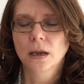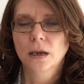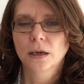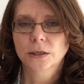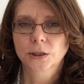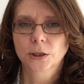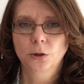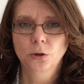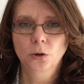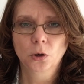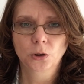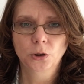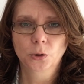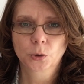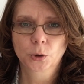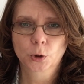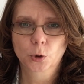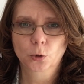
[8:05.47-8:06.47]
So you got
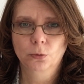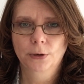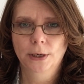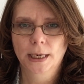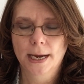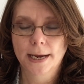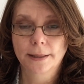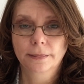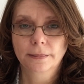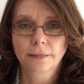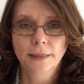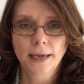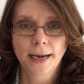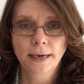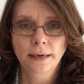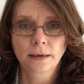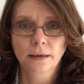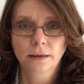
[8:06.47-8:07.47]
your storyline.
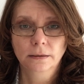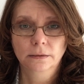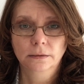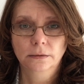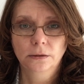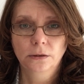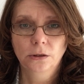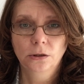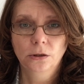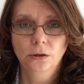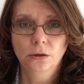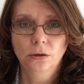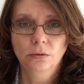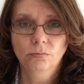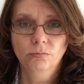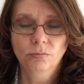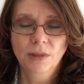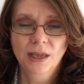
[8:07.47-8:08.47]
Then
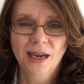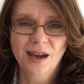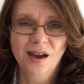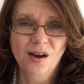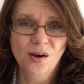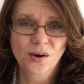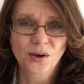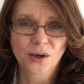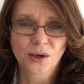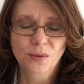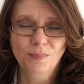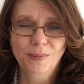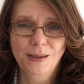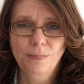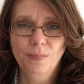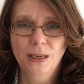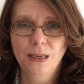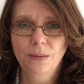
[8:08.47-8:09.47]
there are going to
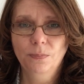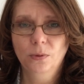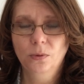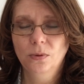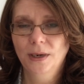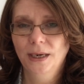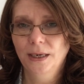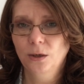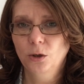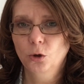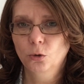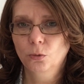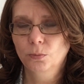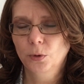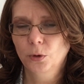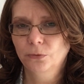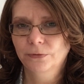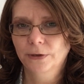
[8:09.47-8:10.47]
be people in your
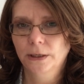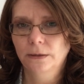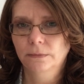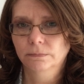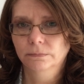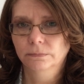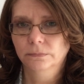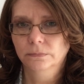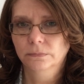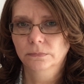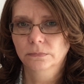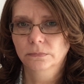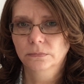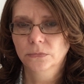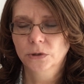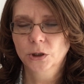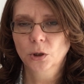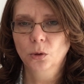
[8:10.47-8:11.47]
movie.
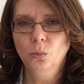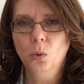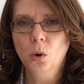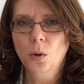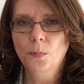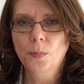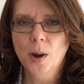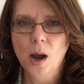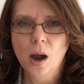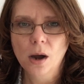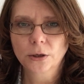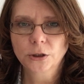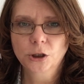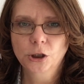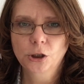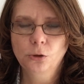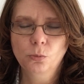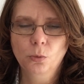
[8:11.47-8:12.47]
So what part
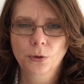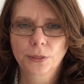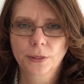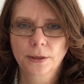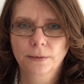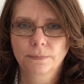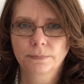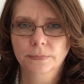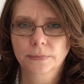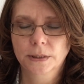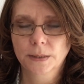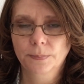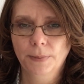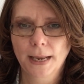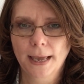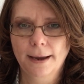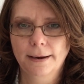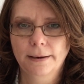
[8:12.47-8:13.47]
do you want them to
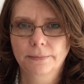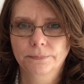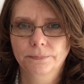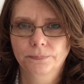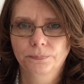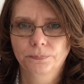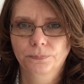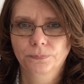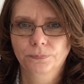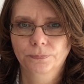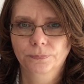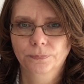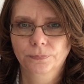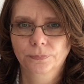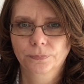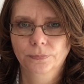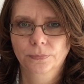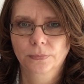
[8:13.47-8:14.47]
play?
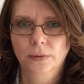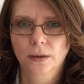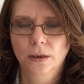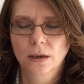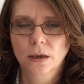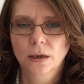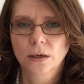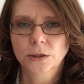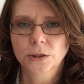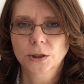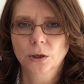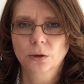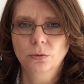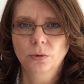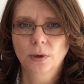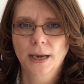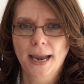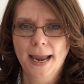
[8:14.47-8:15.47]

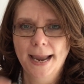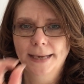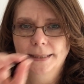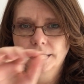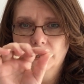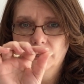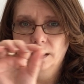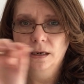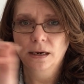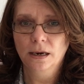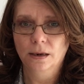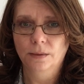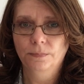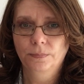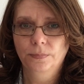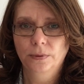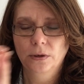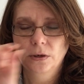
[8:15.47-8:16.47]
So head up.